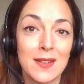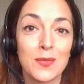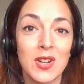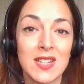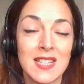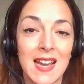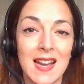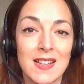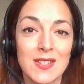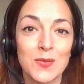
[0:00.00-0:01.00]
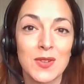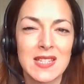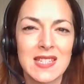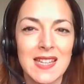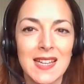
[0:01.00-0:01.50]
wanted to ask
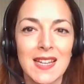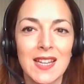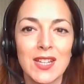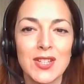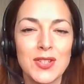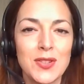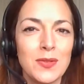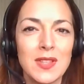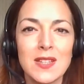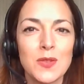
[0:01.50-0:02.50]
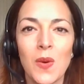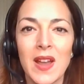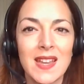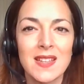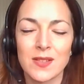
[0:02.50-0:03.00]
was, do these
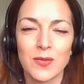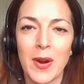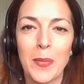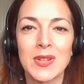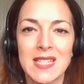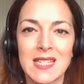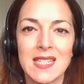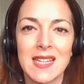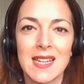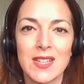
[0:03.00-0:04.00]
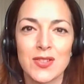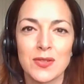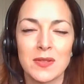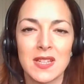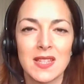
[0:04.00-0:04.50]
ways of representing
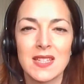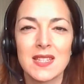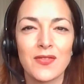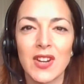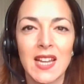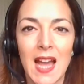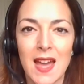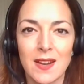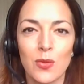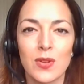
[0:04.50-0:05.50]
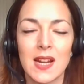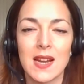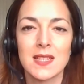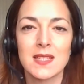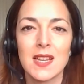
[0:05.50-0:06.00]
history, these different
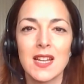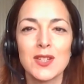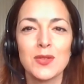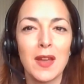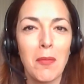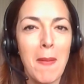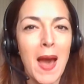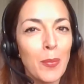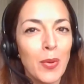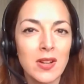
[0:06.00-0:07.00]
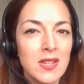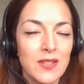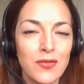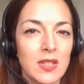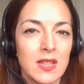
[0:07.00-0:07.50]
categories, do they map on
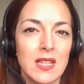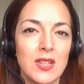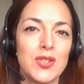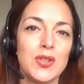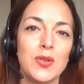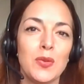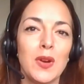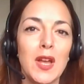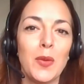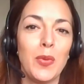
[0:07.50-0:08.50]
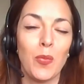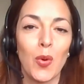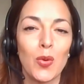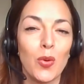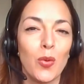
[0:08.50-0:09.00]
differently to
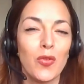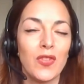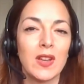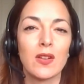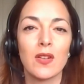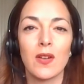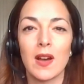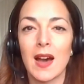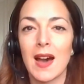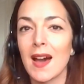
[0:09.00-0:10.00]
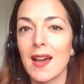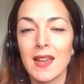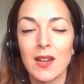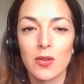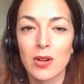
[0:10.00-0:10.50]
people who feel
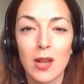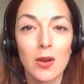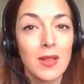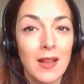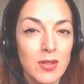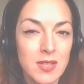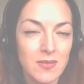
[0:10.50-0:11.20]
high or low levels of